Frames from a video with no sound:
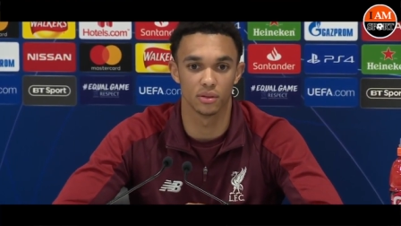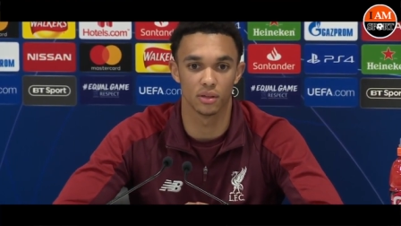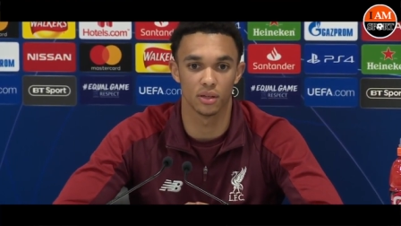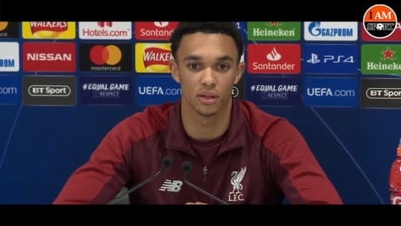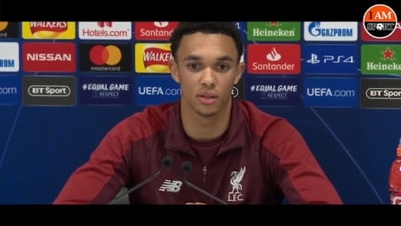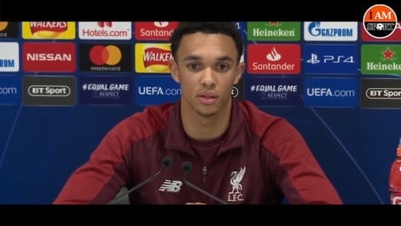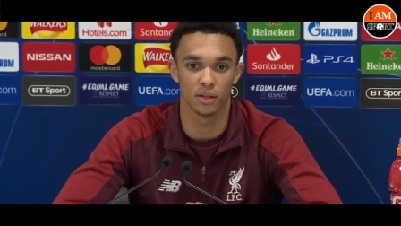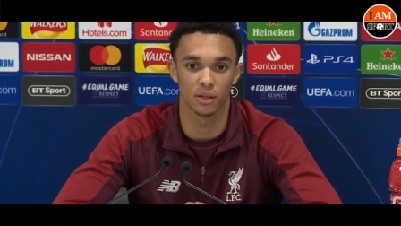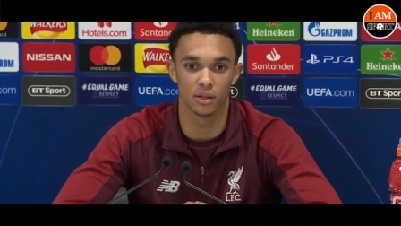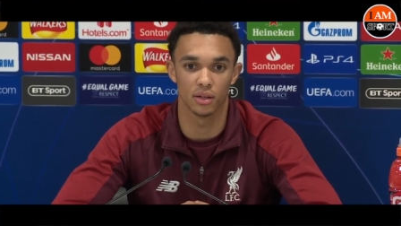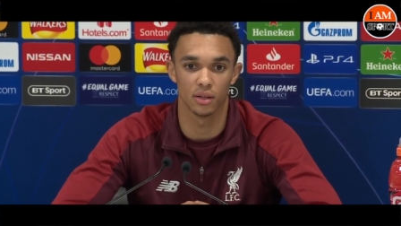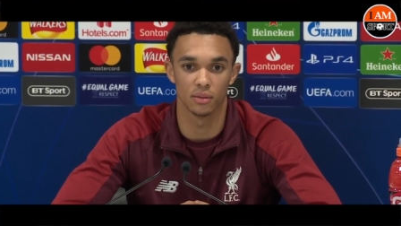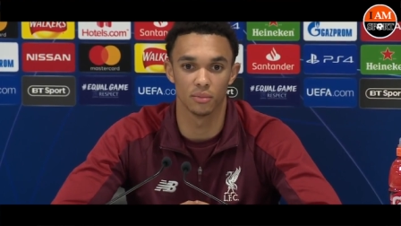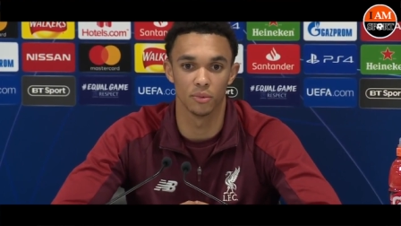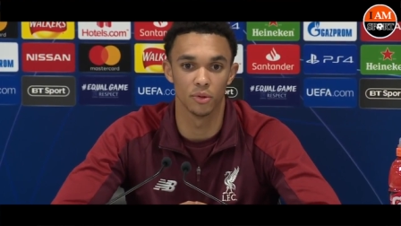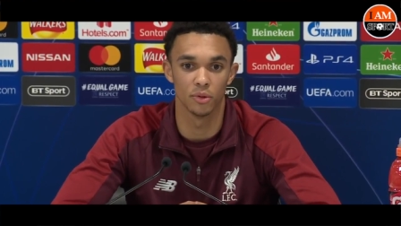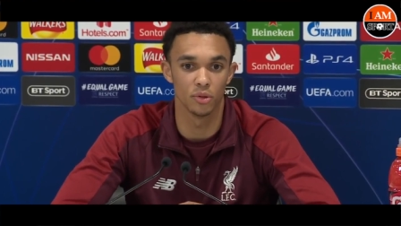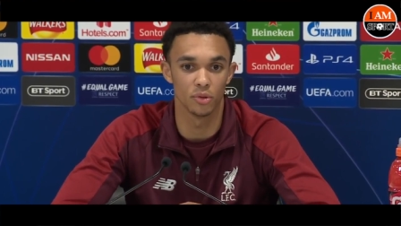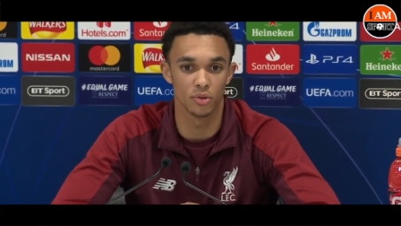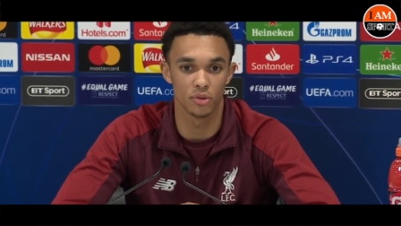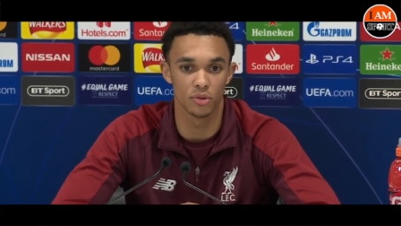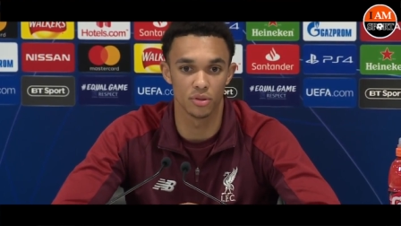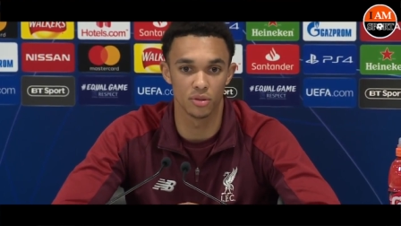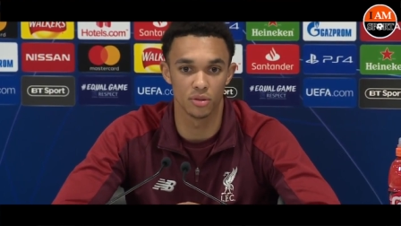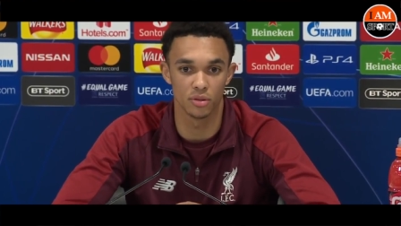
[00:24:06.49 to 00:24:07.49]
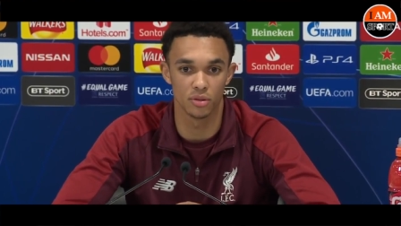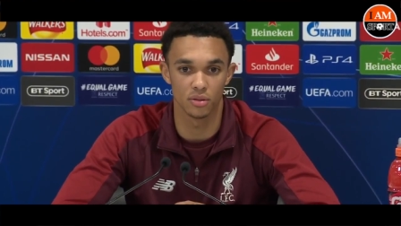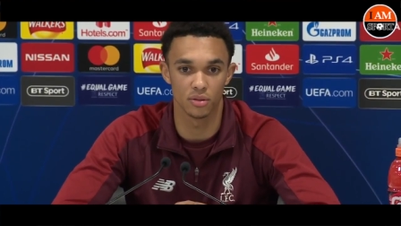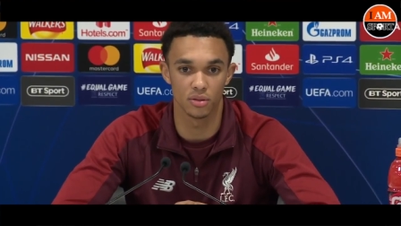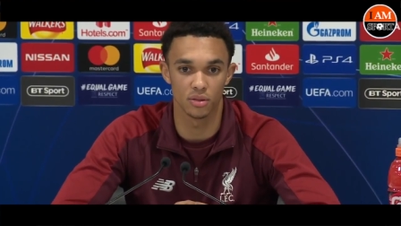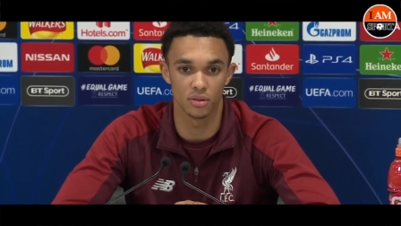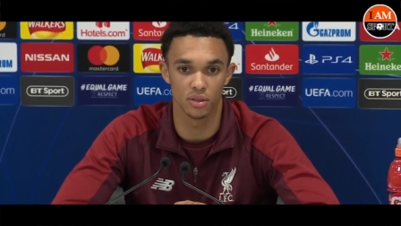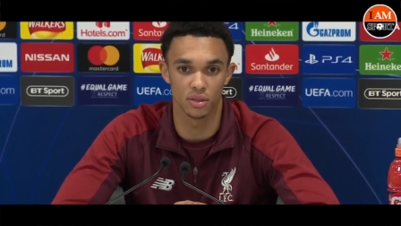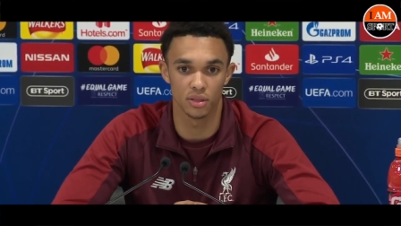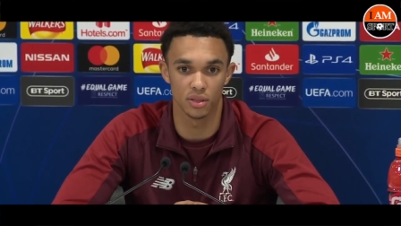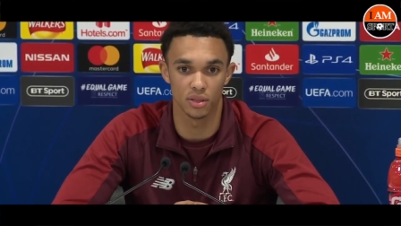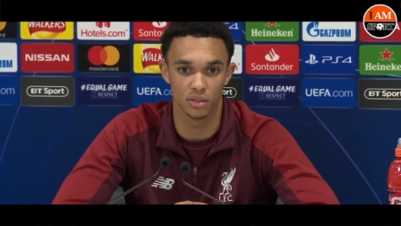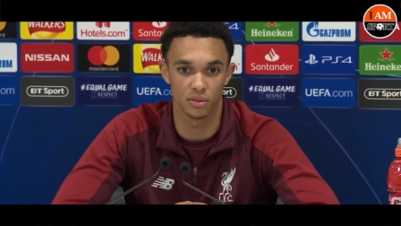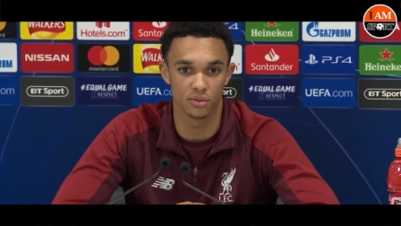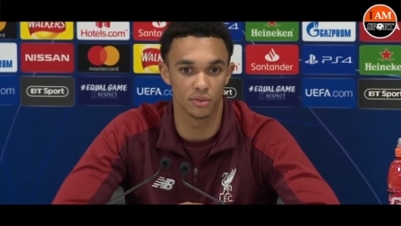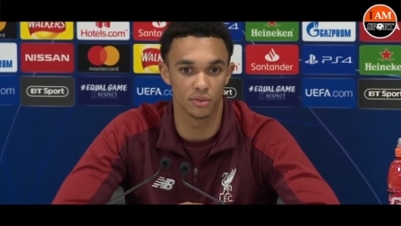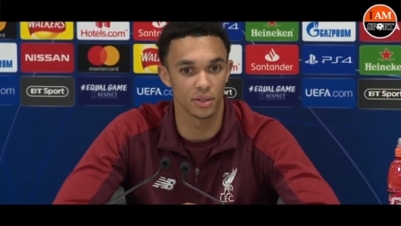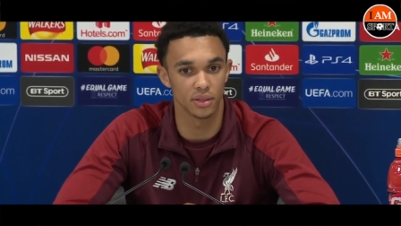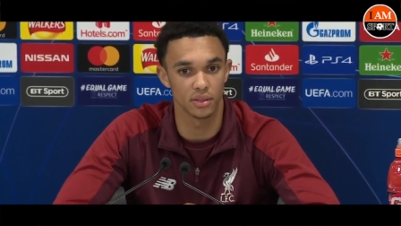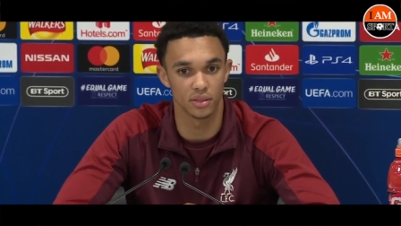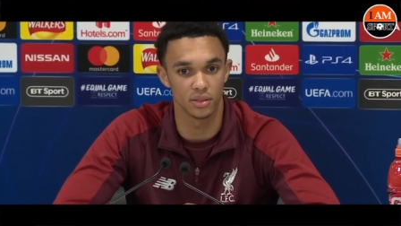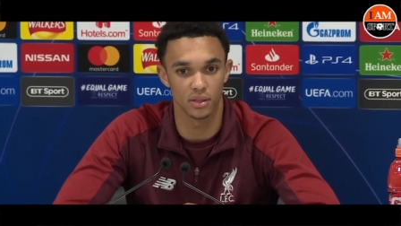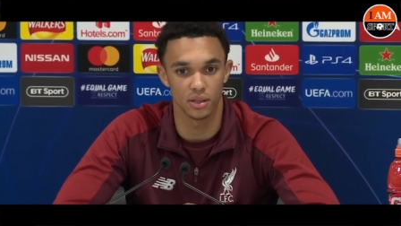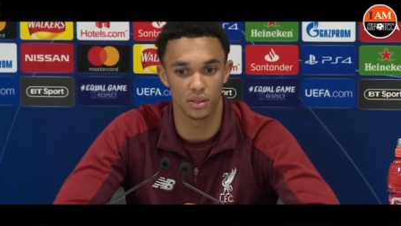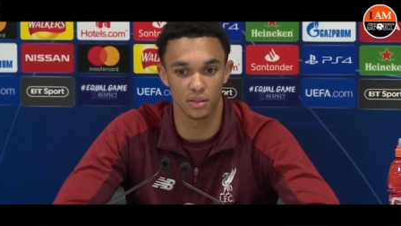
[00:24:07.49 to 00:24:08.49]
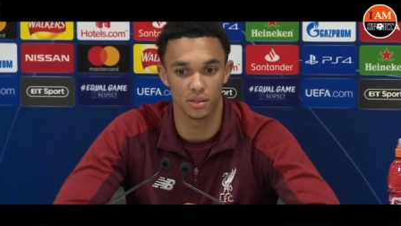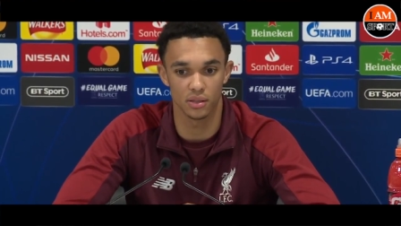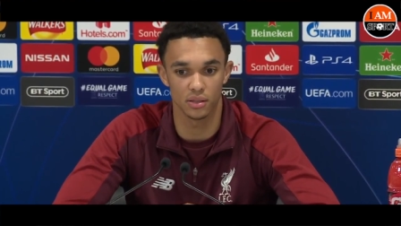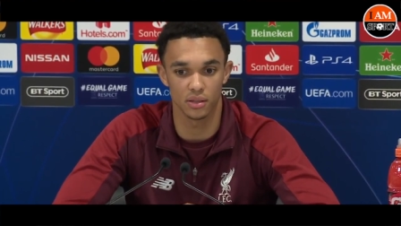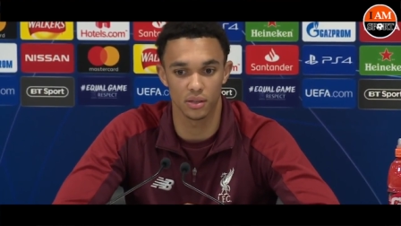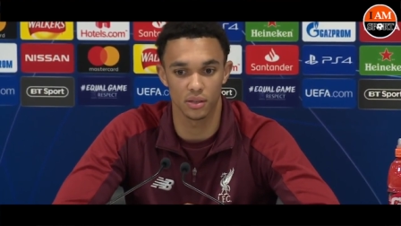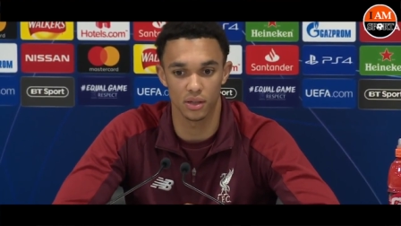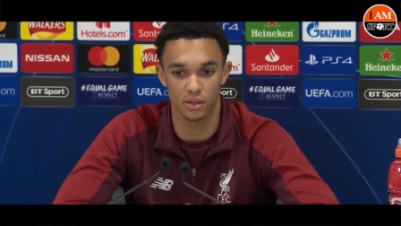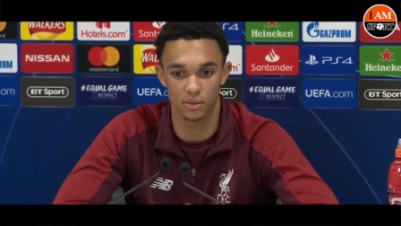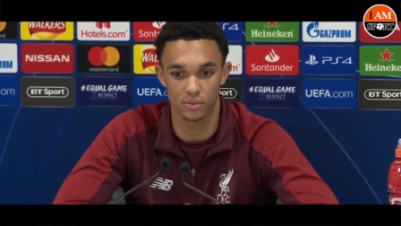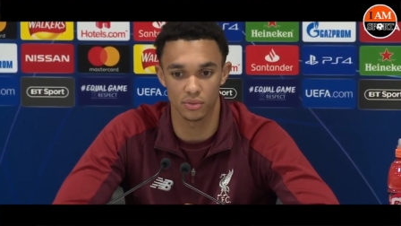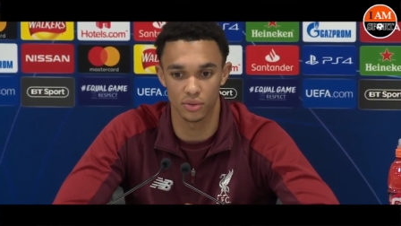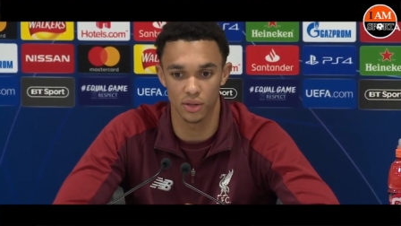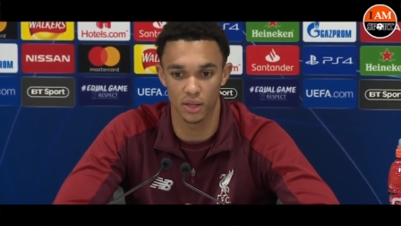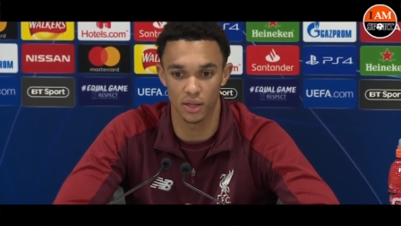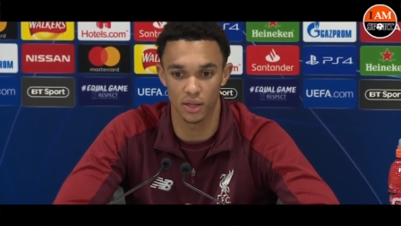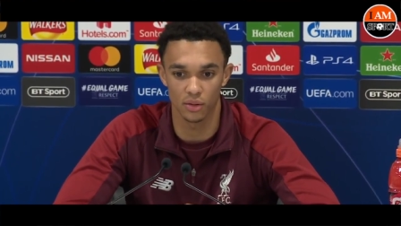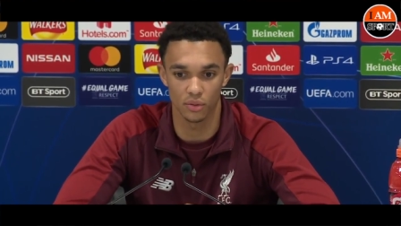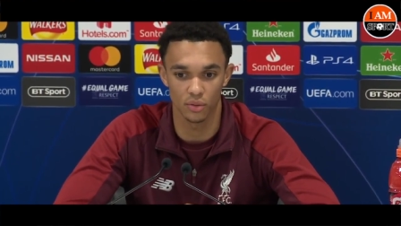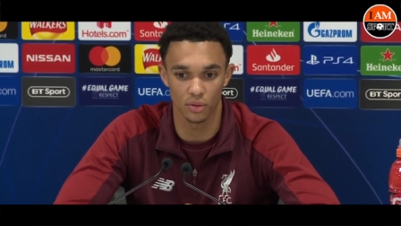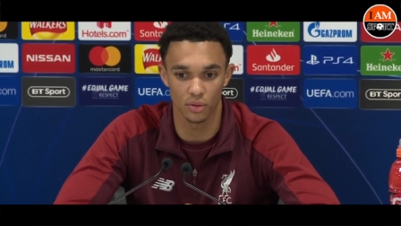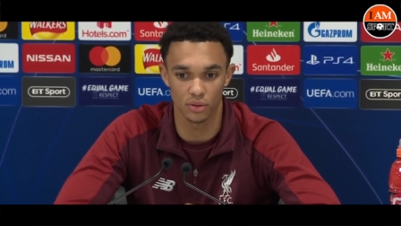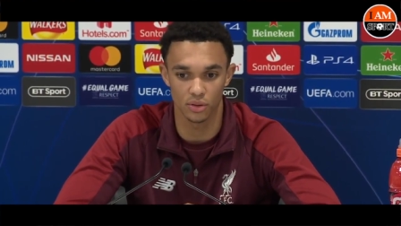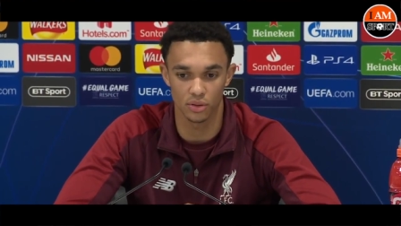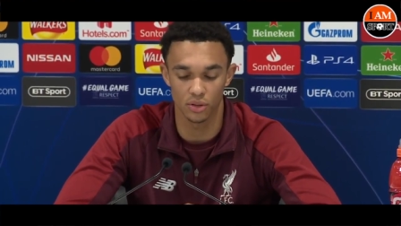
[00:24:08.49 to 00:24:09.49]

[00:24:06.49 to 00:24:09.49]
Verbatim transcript: and um, new to, to the situation as as with anyone,